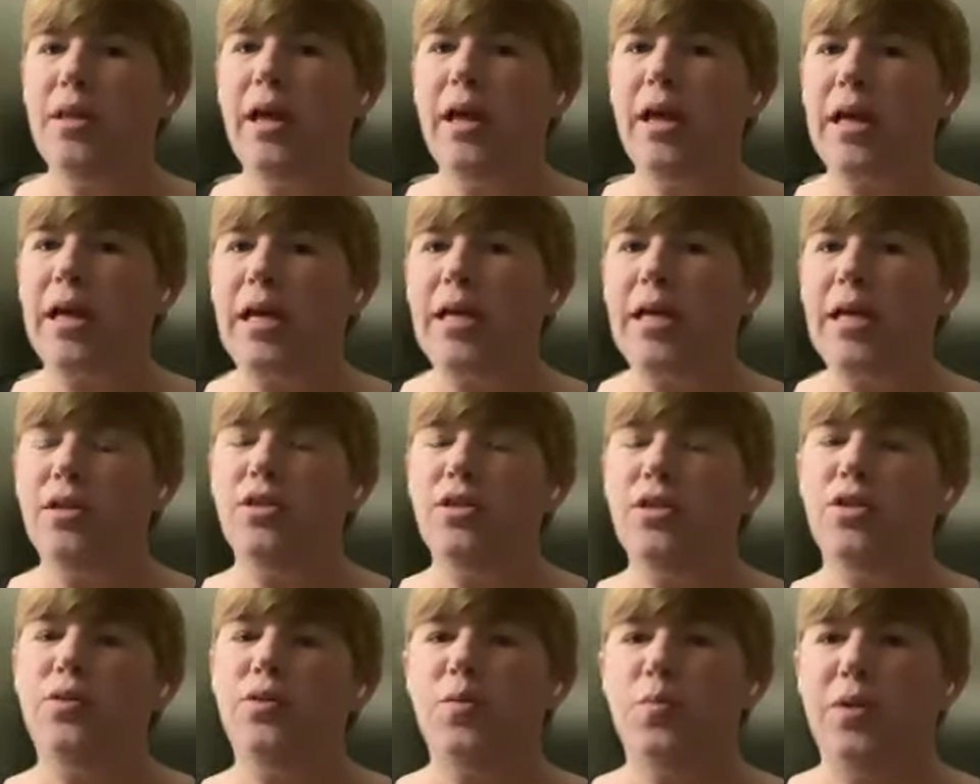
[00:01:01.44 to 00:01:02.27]
let Keaton
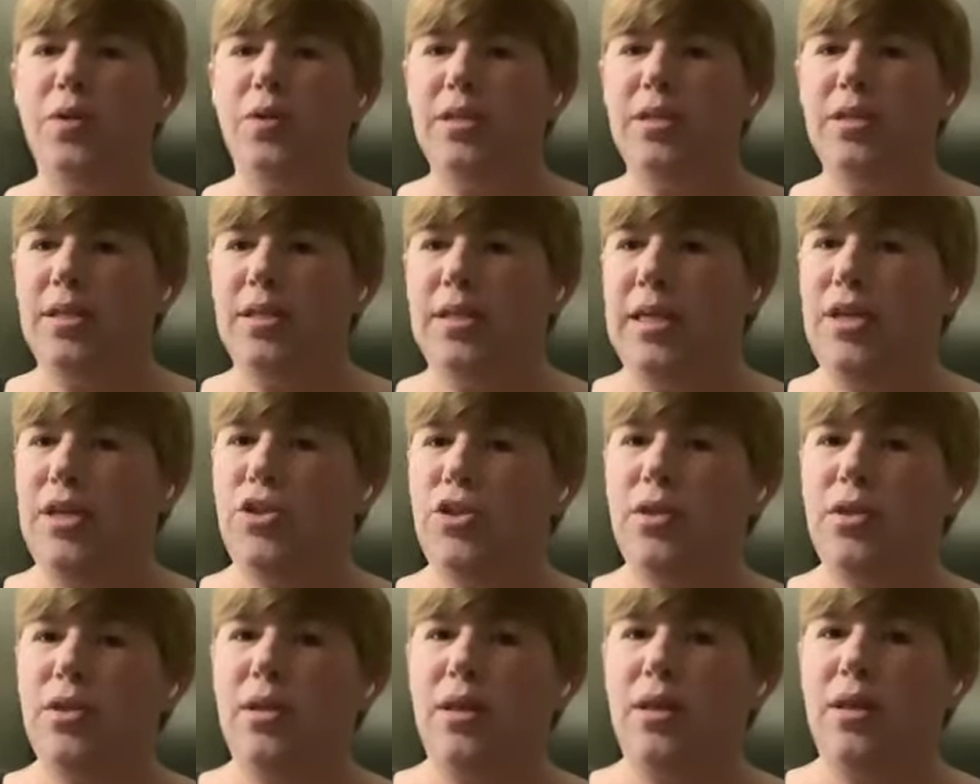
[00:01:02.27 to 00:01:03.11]
do his
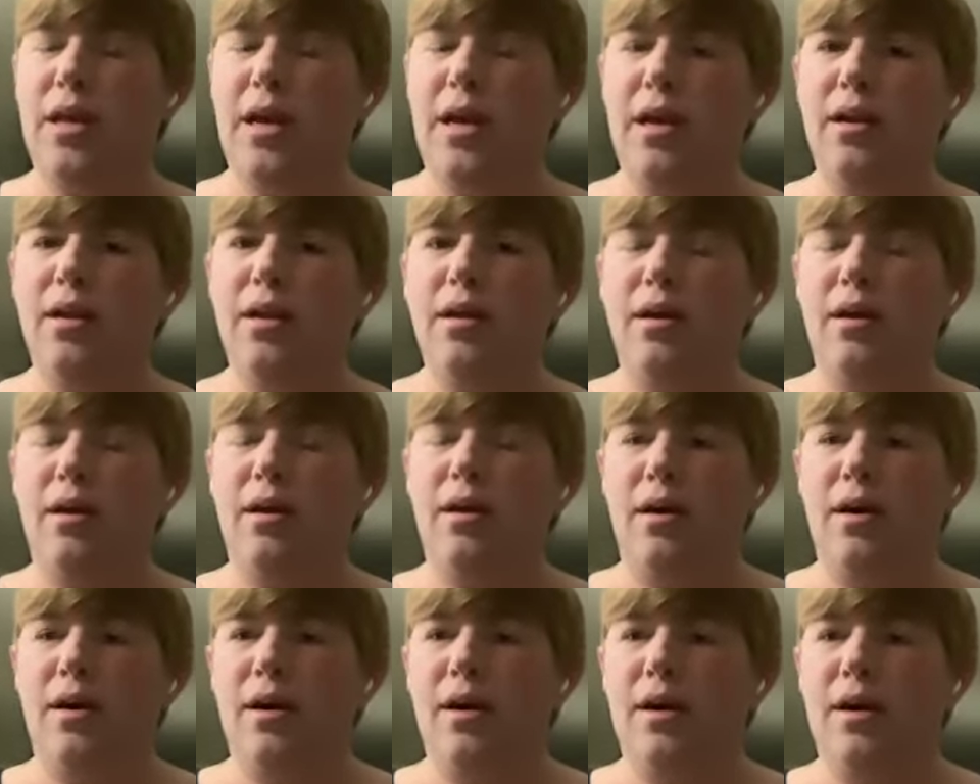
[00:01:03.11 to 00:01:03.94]
presentation and then
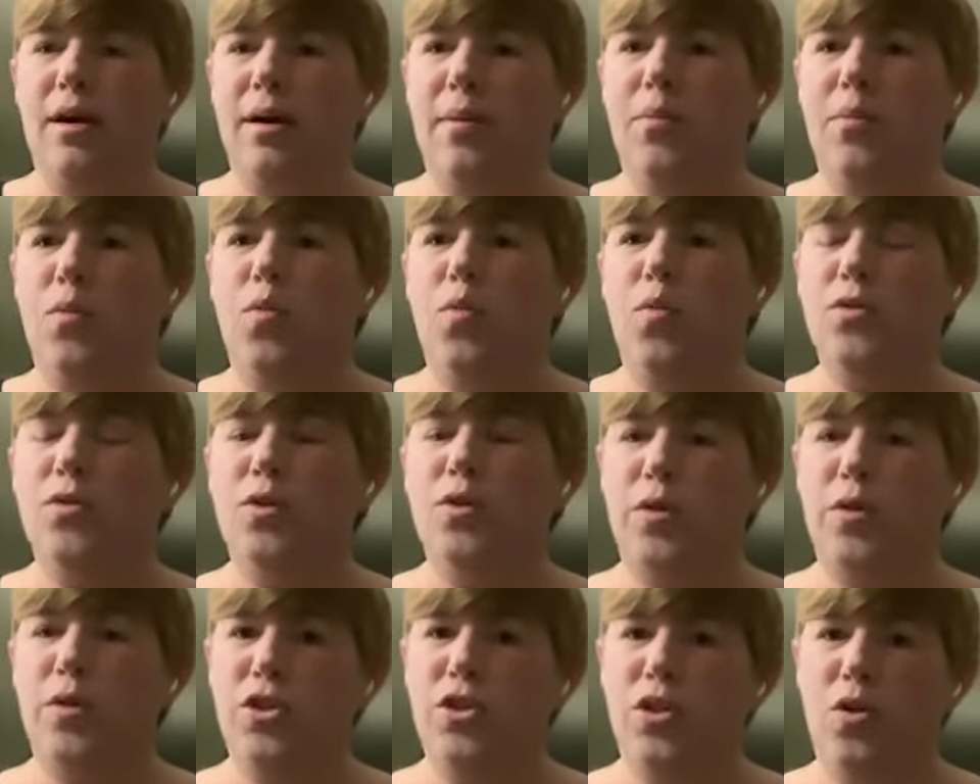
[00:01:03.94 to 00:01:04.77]
we'll
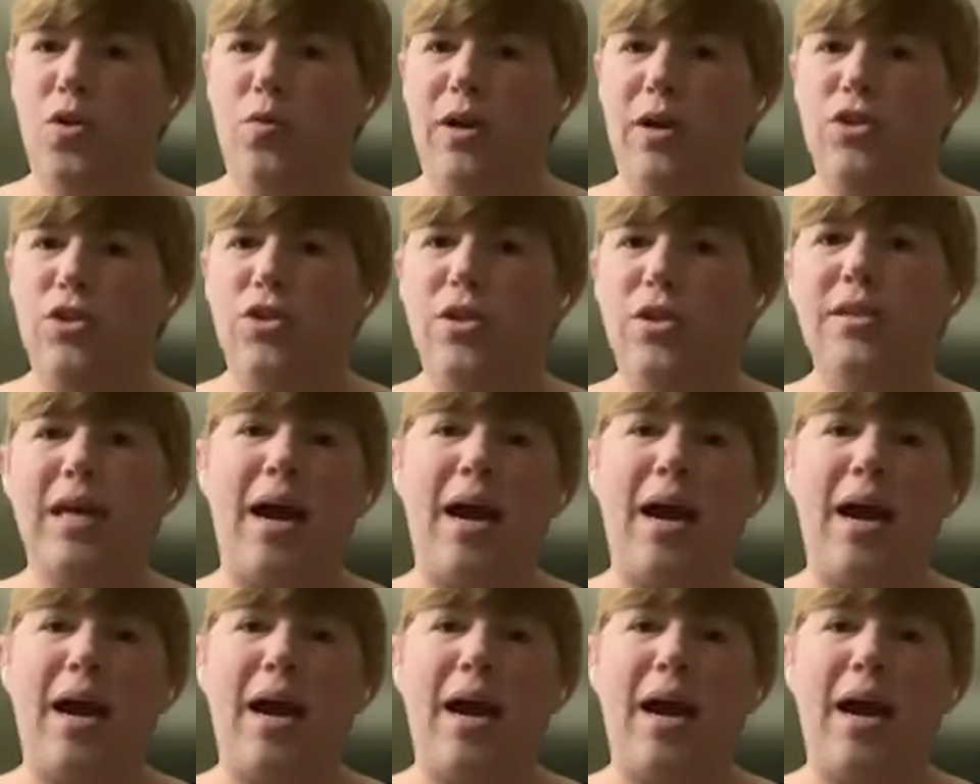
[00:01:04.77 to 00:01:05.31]
switch to questions.